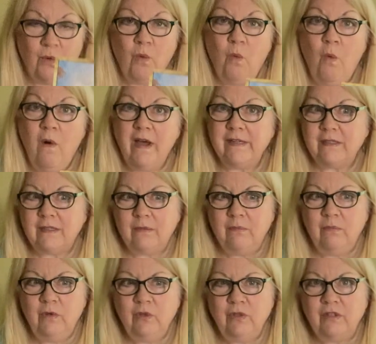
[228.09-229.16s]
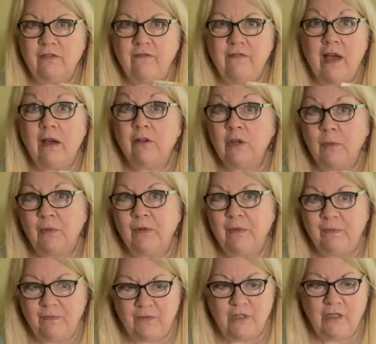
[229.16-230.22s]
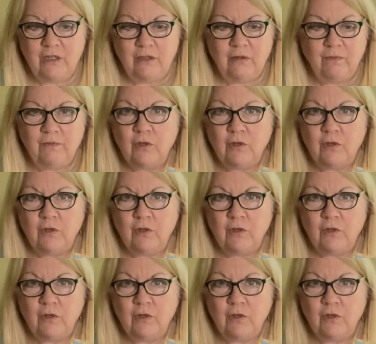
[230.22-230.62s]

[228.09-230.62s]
what's most valuable to you,